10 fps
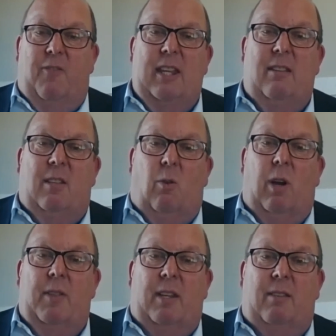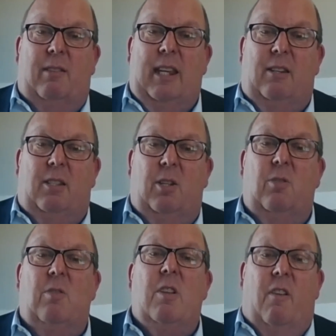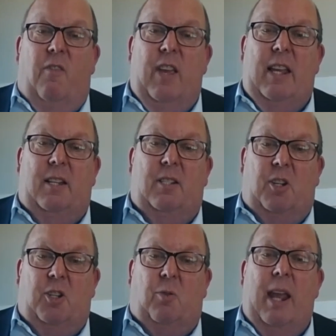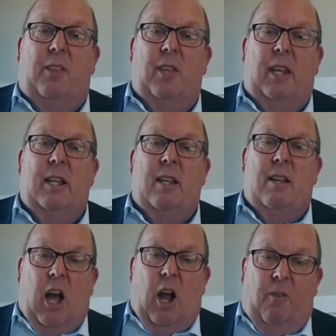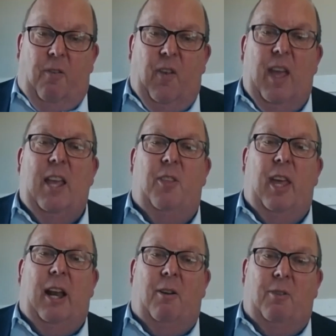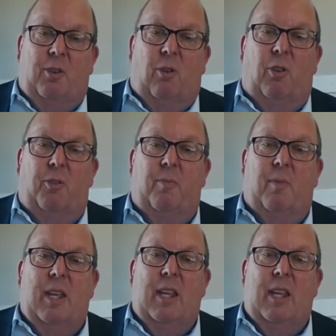that he's the one that seeks to feed and to strengthen our faith and our souls,